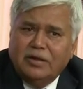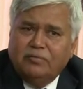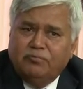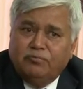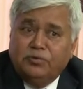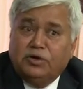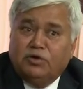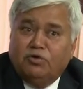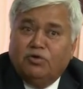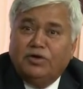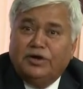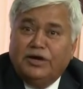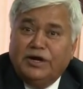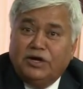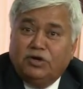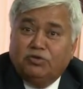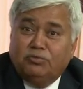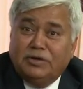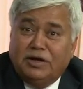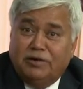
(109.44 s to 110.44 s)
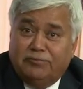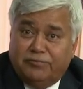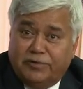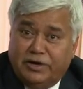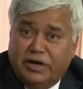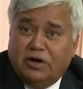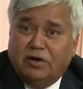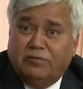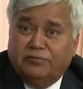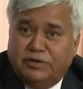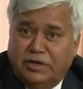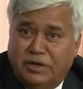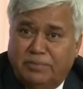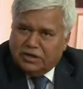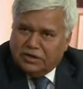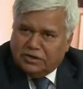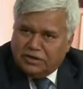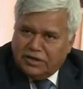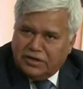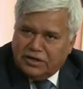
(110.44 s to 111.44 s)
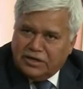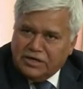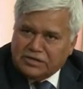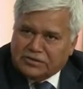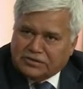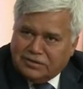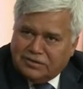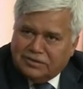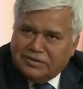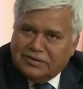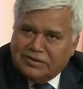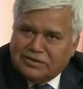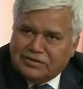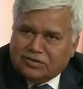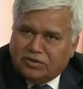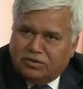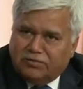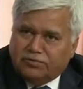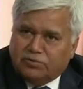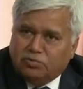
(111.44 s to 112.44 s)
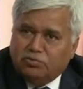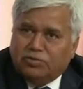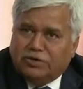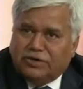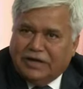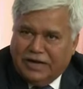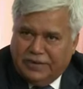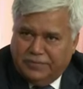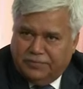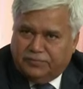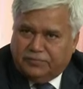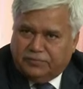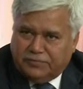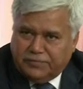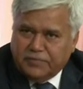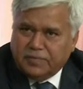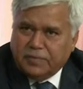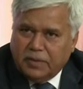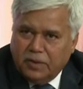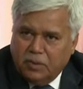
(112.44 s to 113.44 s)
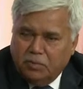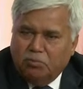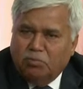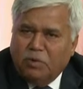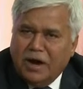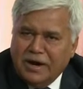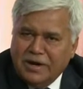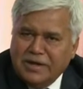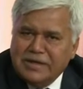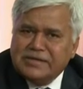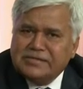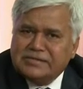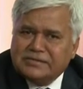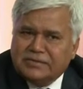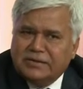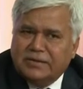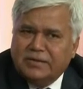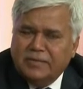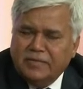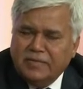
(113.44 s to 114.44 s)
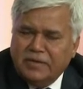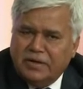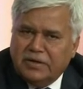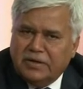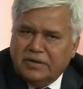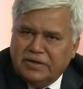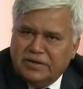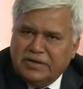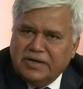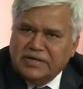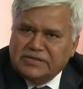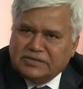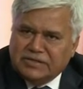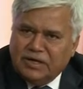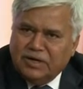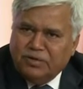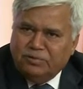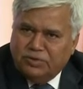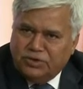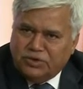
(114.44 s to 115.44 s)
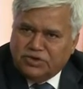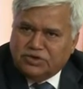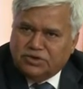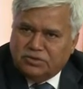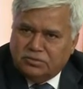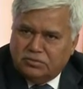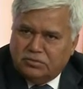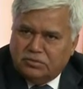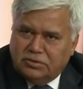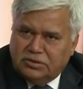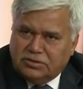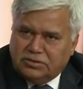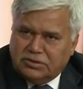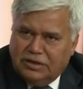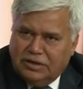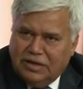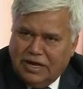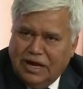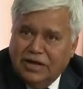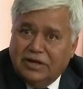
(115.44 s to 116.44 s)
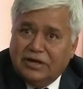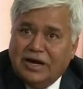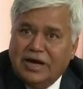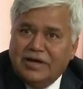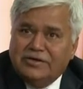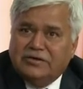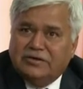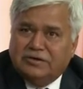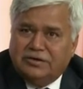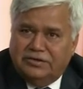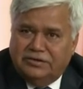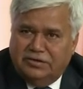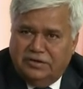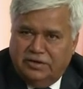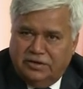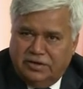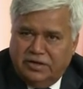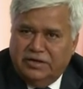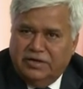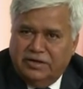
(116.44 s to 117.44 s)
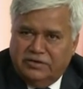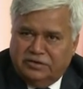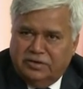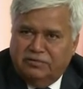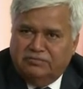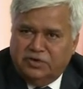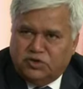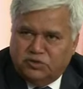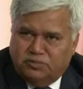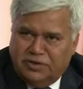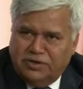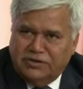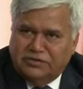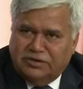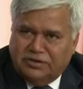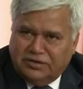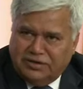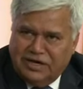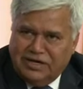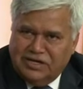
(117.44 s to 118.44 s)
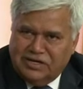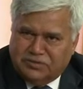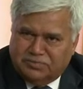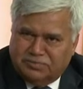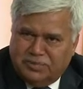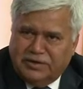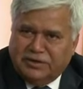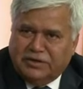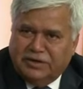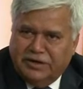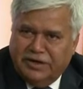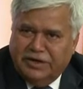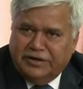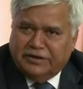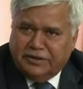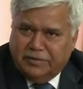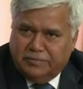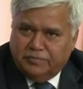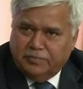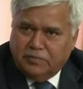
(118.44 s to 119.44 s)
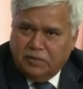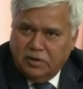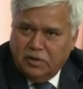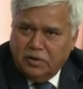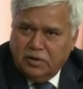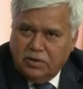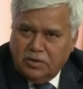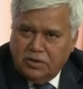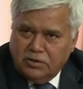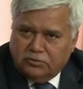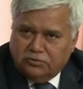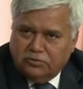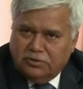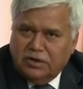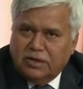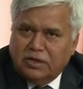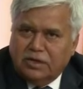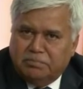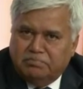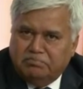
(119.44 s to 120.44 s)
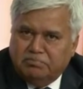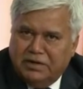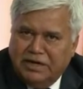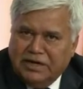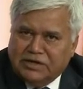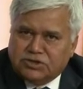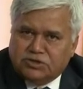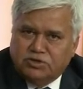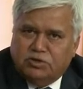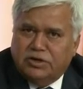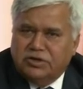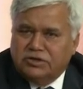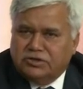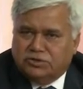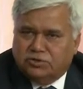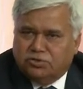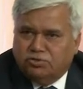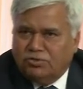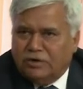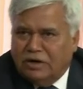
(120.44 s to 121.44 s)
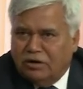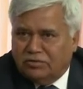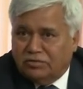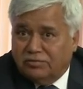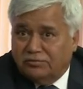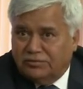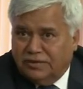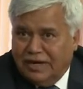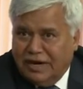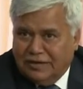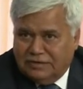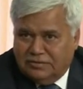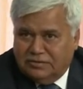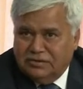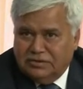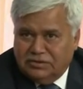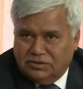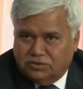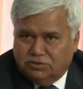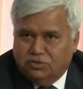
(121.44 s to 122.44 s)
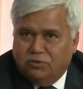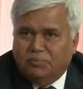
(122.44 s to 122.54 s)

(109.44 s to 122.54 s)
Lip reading: we don't need to be afraid of them. Radiation is of two types. One is a radiation which is an ionizing radiation, which means it can split an atom so that an electron is thrown out of that. It is so